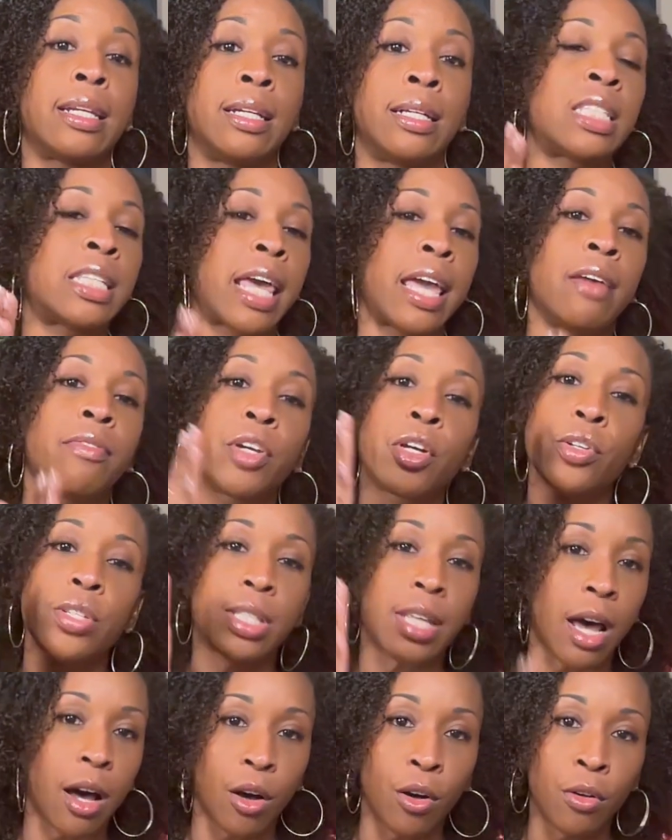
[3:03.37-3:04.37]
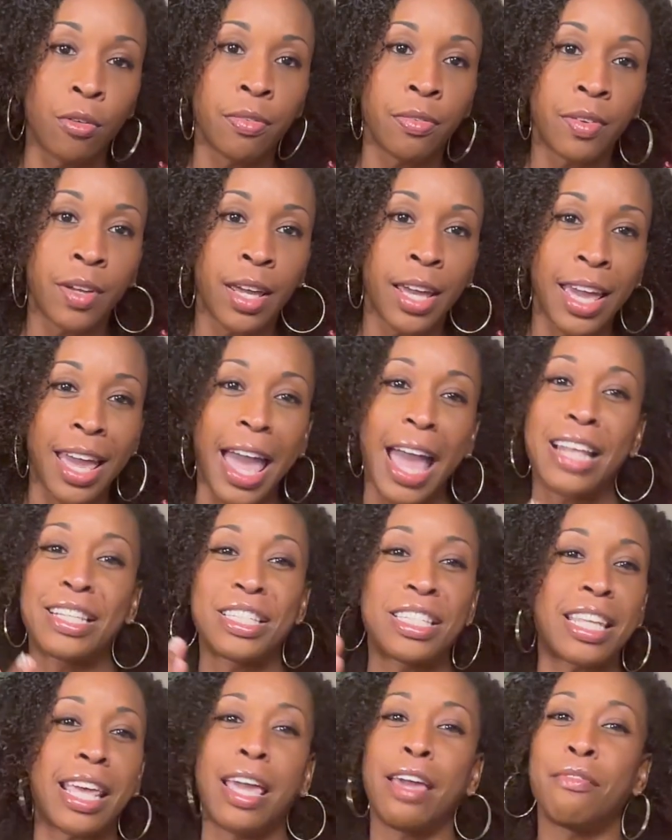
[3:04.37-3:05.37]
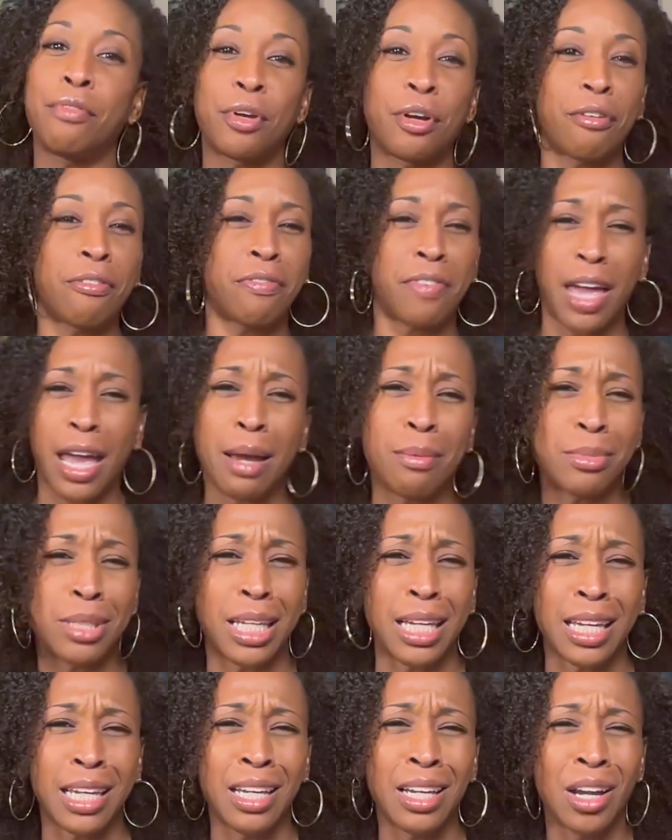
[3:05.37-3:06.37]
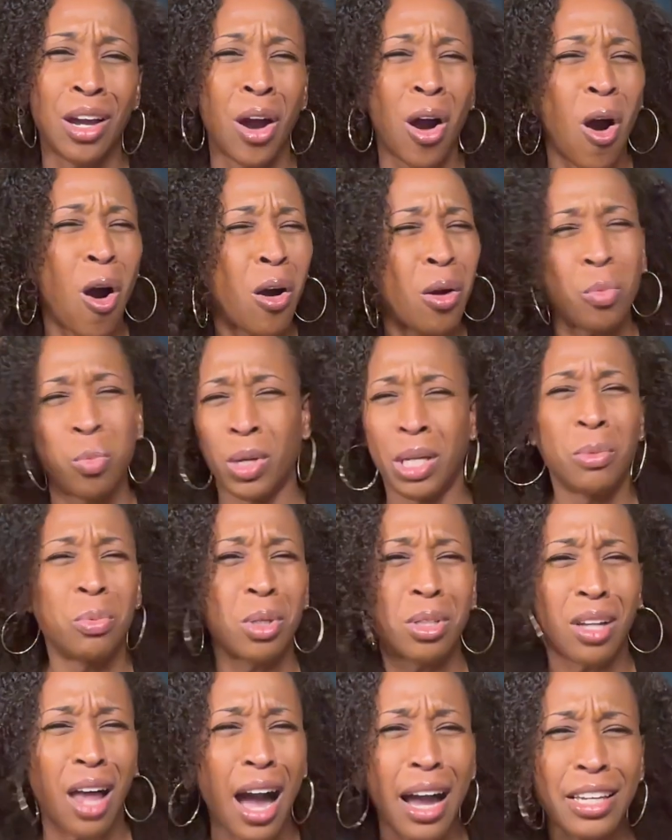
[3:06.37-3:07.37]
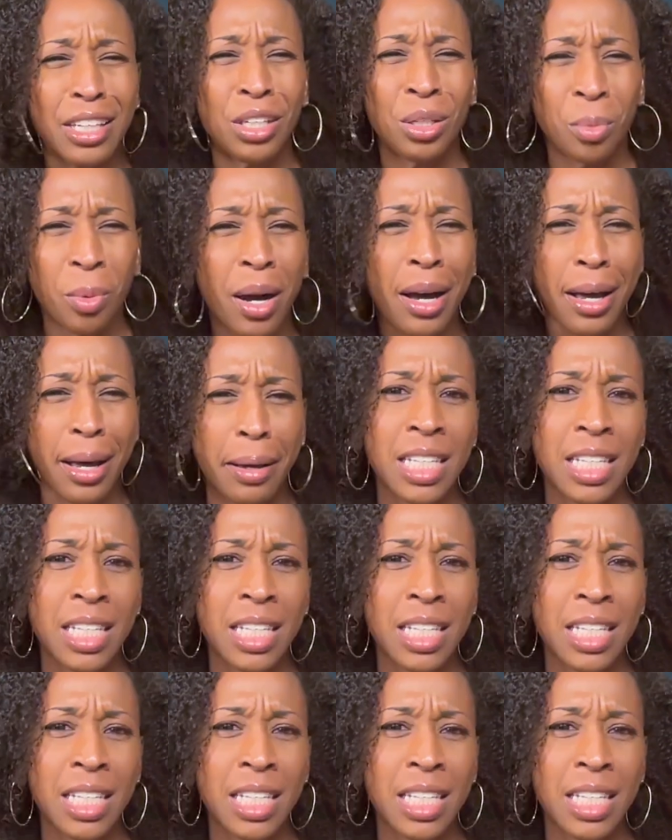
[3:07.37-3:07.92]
Save yourself and save your family, or we will lock you up.